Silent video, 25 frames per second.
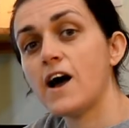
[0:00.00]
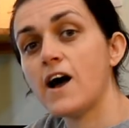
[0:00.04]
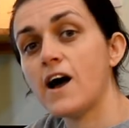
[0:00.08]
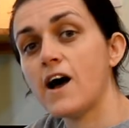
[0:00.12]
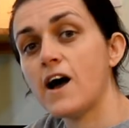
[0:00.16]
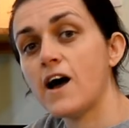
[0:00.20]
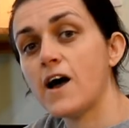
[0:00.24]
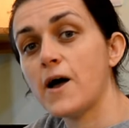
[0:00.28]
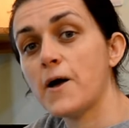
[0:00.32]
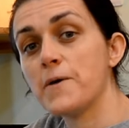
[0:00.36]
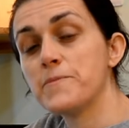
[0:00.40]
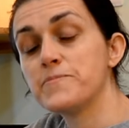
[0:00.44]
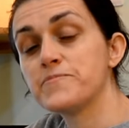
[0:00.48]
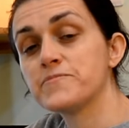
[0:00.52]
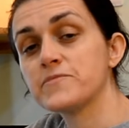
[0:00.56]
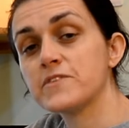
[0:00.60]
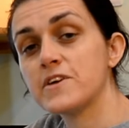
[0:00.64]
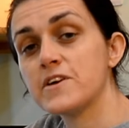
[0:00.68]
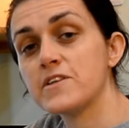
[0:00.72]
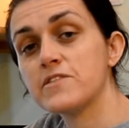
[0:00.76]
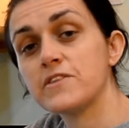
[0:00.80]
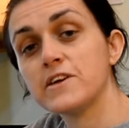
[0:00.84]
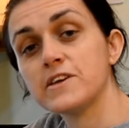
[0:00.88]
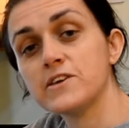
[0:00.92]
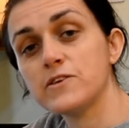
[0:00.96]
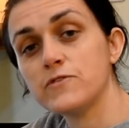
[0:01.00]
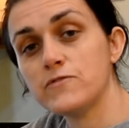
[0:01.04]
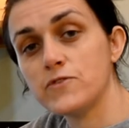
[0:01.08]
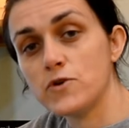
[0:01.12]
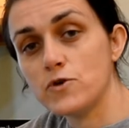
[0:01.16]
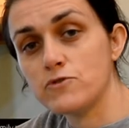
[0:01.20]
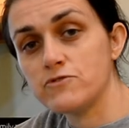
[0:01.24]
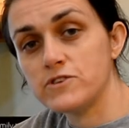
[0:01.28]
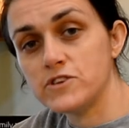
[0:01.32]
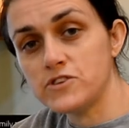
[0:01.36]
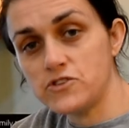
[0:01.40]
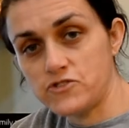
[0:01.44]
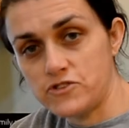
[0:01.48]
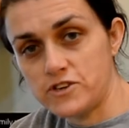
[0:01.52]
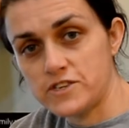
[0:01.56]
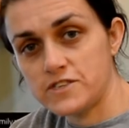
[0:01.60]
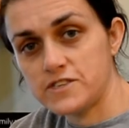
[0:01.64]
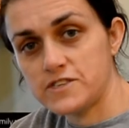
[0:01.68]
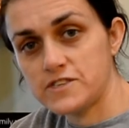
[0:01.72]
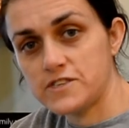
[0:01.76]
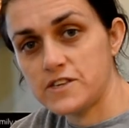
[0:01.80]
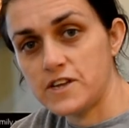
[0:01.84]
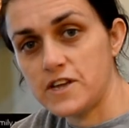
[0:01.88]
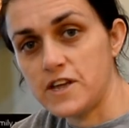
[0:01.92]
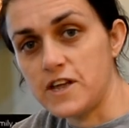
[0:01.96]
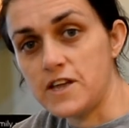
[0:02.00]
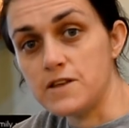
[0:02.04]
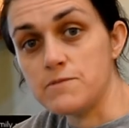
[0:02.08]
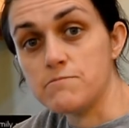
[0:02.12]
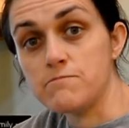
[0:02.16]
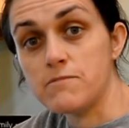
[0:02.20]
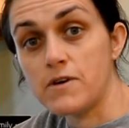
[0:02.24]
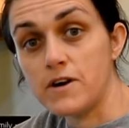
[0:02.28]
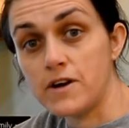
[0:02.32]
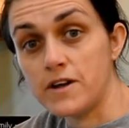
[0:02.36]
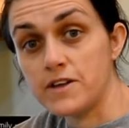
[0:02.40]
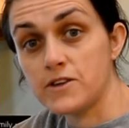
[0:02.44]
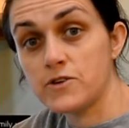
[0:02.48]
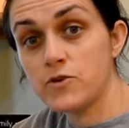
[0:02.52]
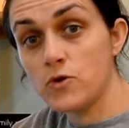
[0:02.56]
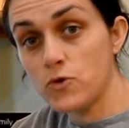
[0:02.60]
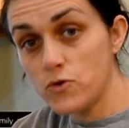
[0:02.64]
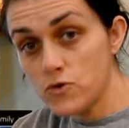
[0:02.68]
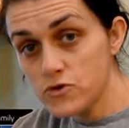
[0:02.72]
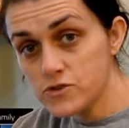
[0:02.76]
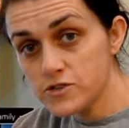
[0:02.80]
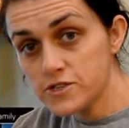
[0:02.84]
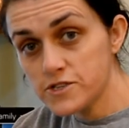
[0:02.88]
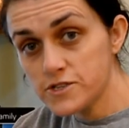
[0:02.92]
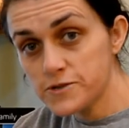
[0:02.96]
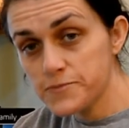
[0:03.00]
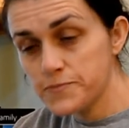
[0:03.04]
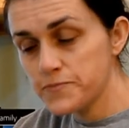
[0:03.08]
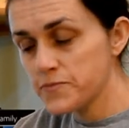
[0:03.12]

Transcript: Thank you for your interest in my course.